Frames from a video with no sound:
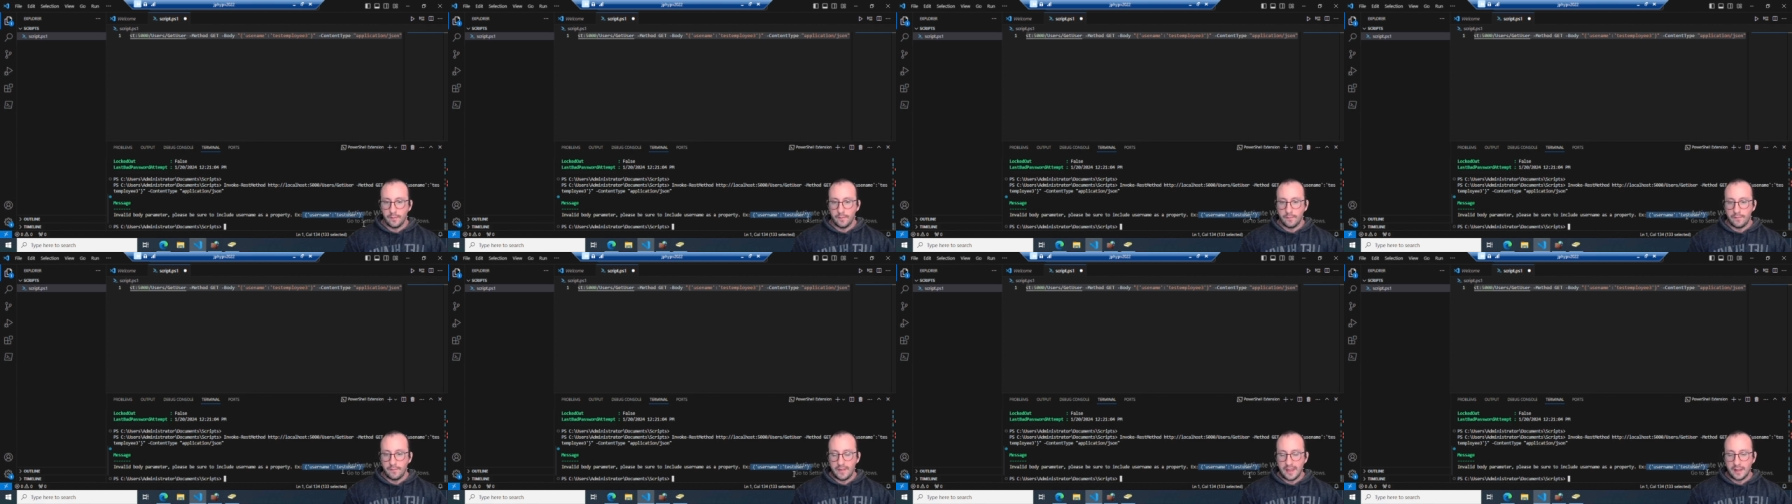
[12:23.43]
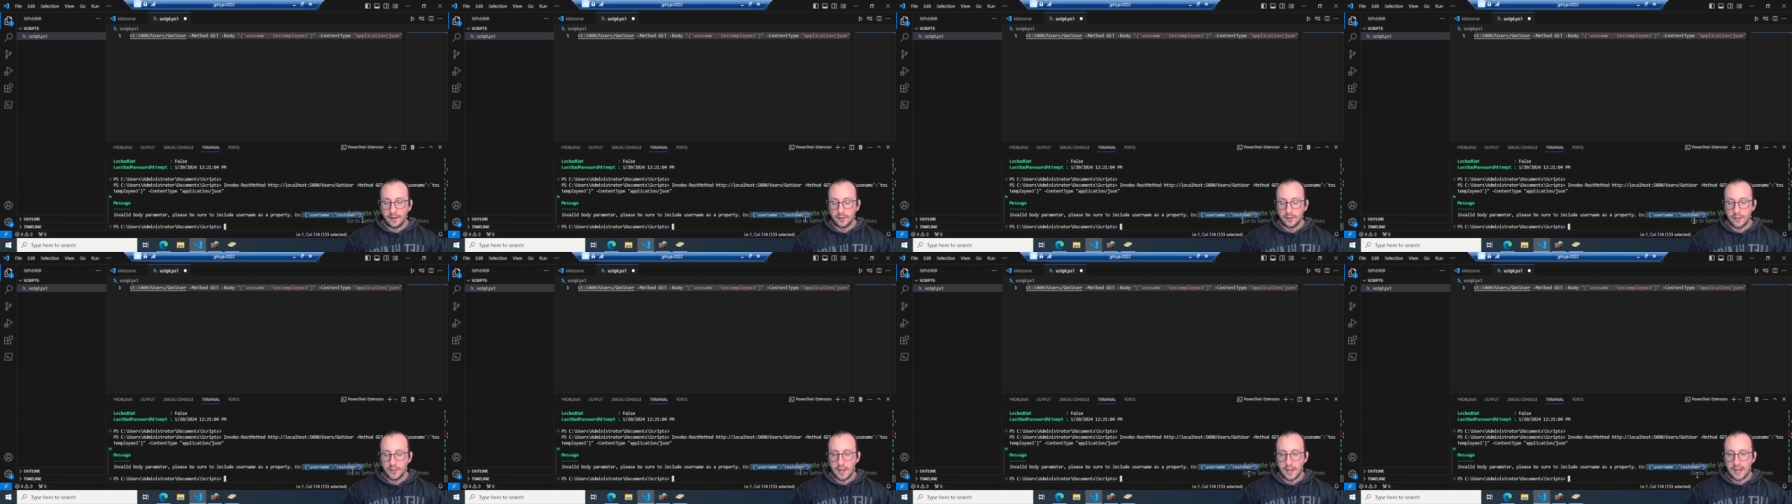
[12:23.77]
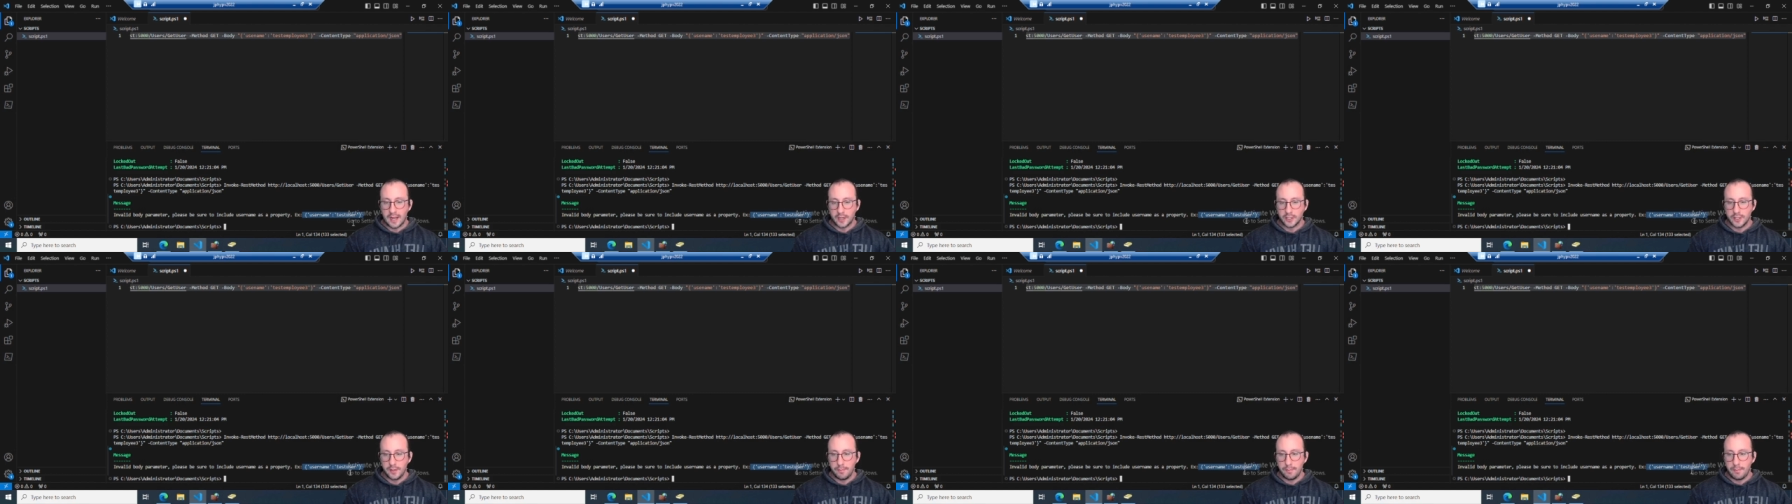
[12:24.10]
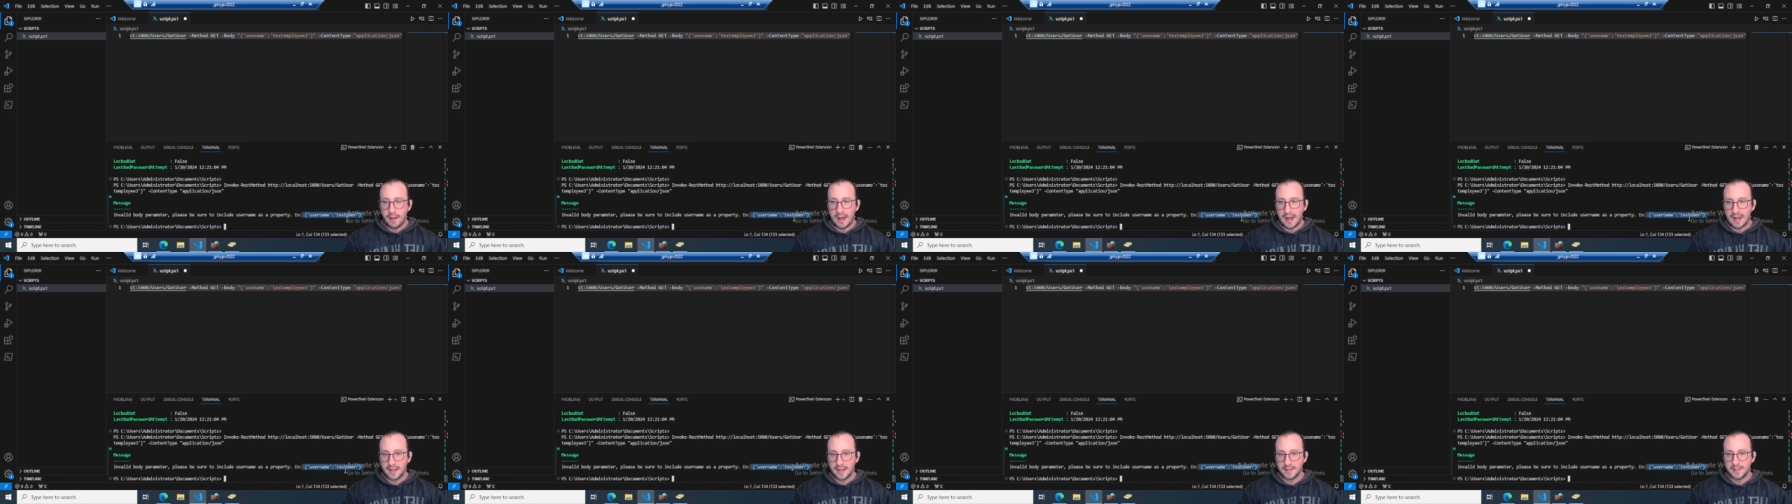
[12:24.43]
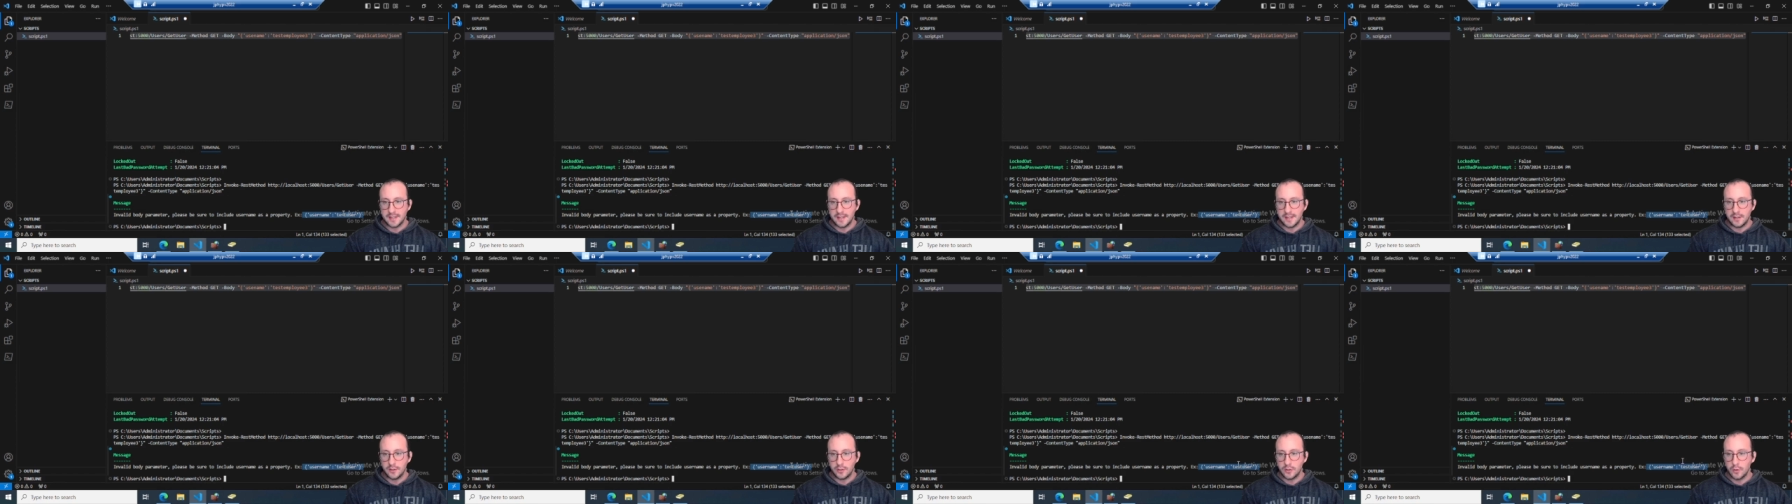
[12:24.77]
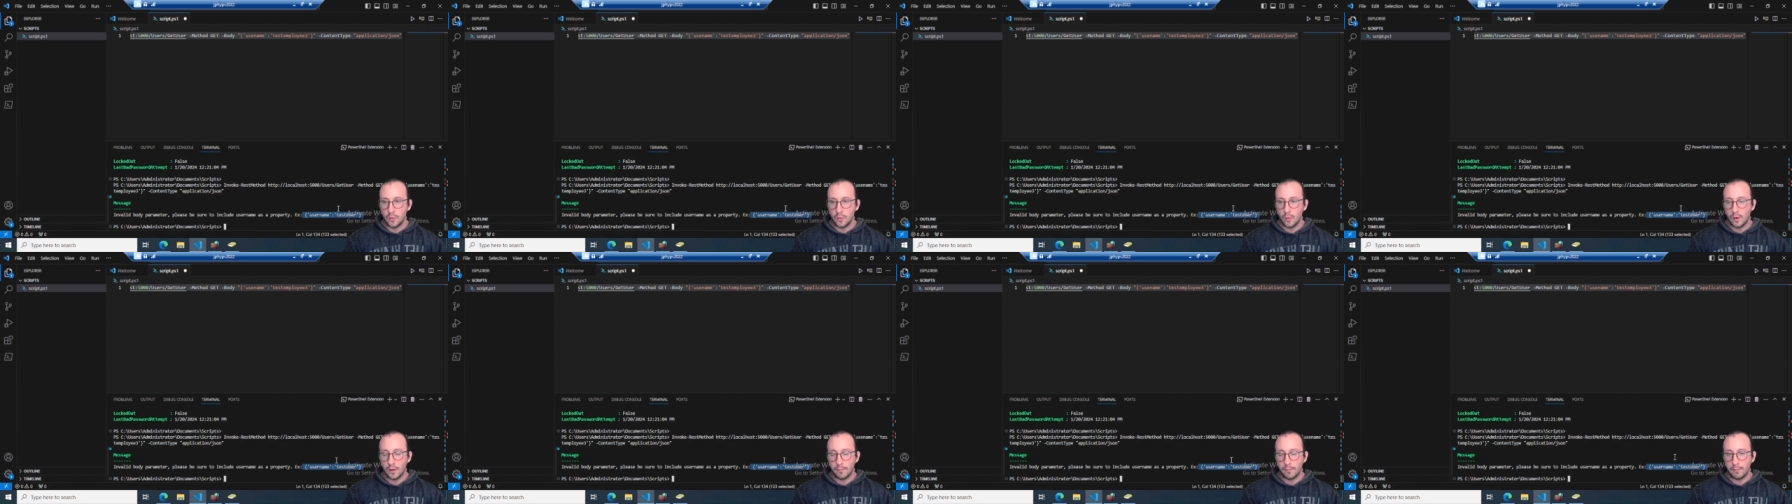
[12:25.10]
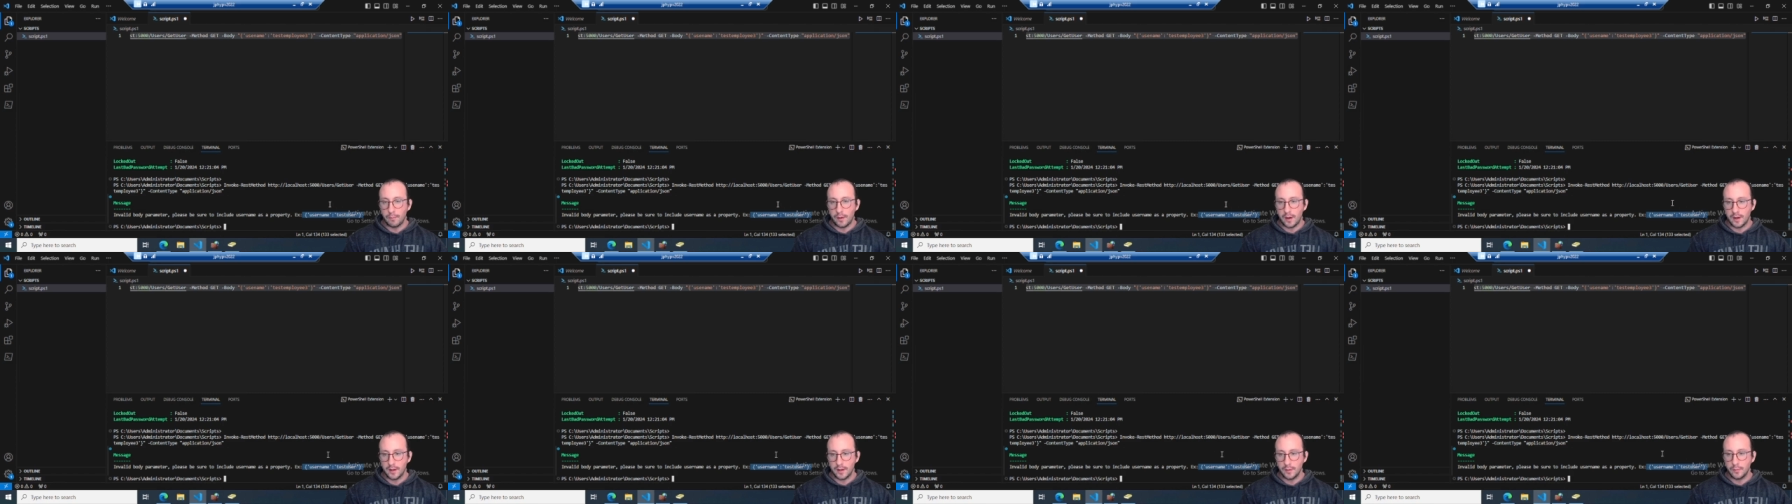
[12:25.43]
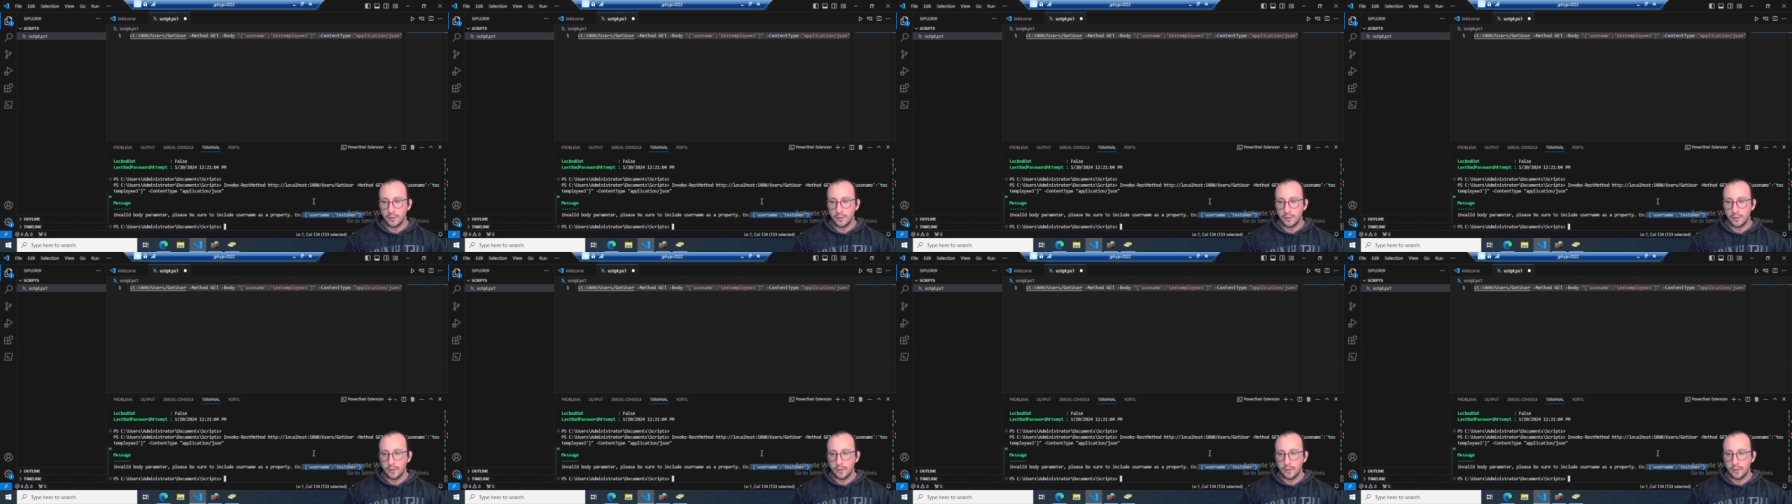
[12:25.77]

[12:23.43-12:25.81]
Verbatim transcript: thing to actually pass into our body,